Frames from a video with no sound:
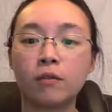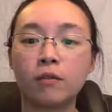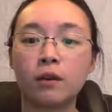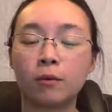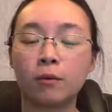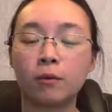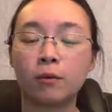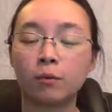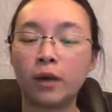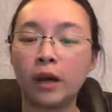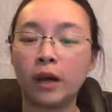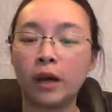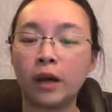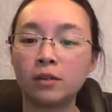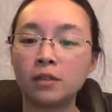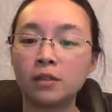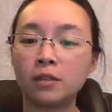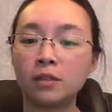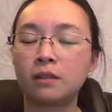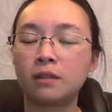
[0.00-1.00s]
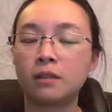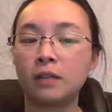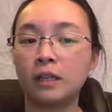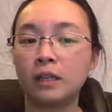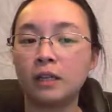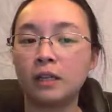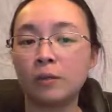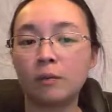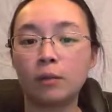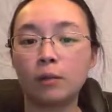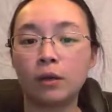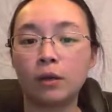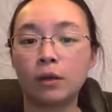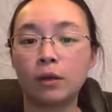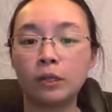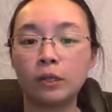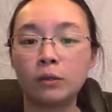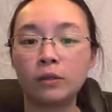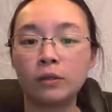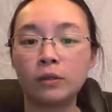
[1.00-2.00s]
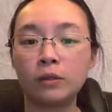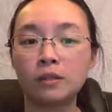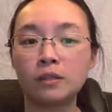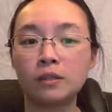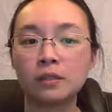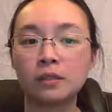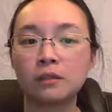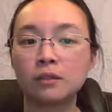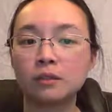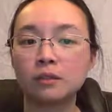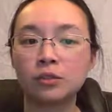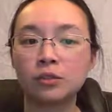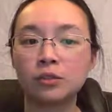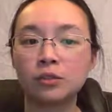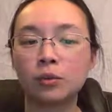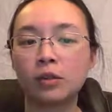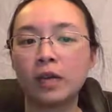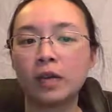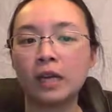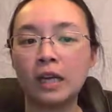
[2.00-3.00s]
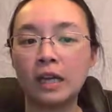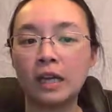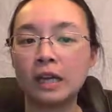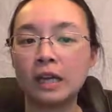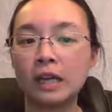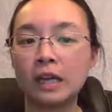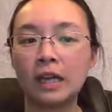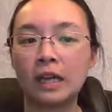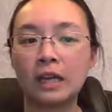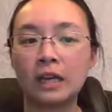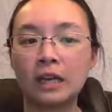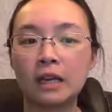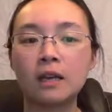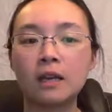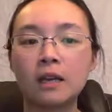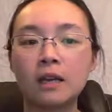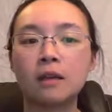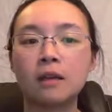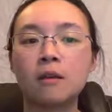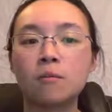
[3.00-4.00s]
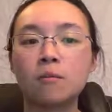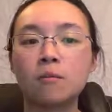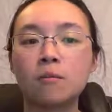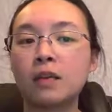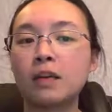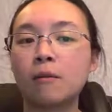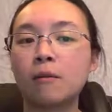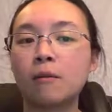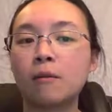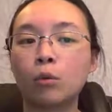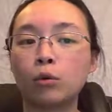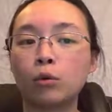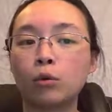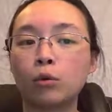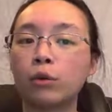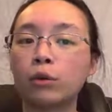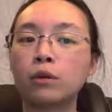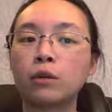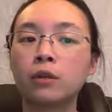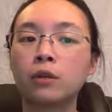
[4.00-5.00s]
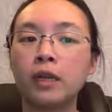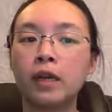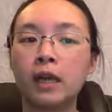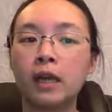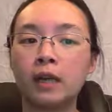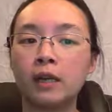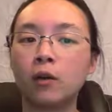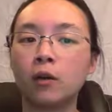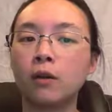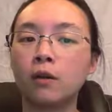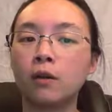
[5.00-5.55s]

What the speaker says: around the lipid molecules so that it can become more ordered and